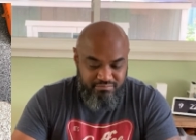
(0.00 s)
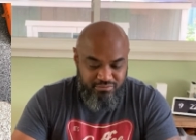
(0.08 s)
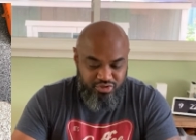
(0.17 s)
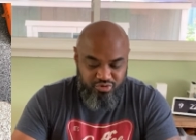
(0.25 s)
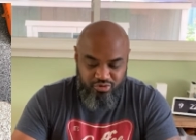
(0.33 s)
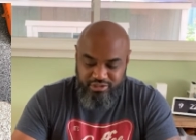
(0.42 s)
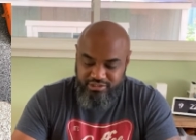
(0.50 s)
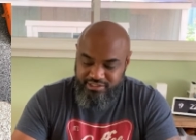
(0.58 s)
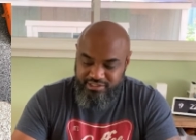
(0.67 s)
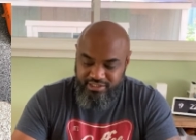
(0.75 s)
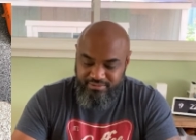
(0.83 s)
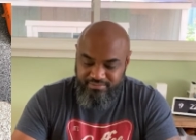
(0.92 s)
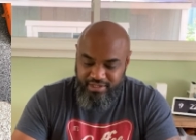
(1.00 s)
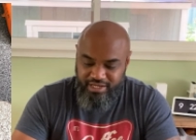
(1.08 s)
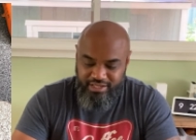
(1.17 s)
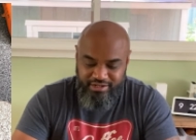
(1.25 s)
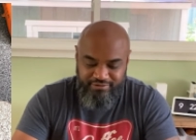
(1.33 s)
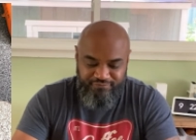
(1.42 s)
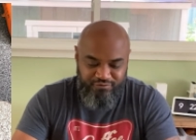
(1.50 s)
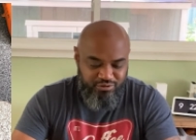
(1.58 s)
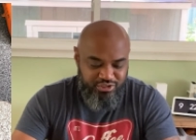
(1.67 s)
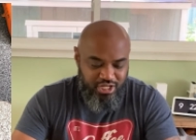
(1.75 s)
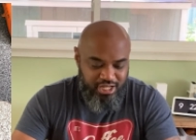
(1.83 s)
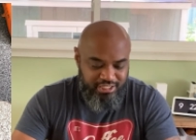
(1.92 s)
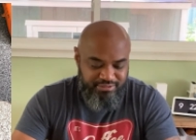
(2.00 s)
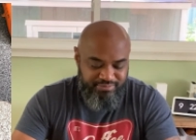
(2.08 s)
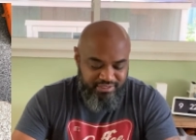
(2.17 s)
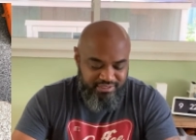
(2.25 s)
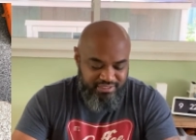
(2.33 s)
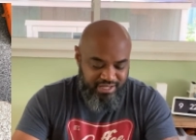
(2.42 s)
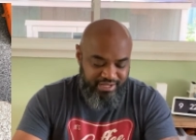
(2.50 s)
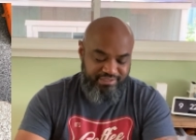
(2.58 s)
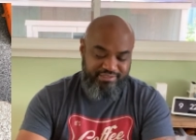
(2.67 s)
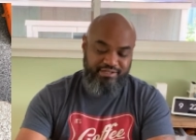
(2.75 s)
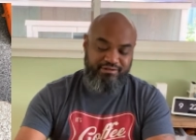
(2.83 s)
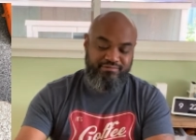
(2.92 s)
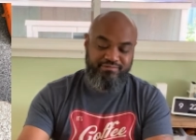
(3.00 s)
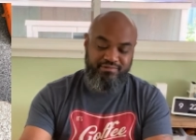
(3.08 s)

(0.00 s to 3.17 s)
drawer system, and it folds awesome in the side. So,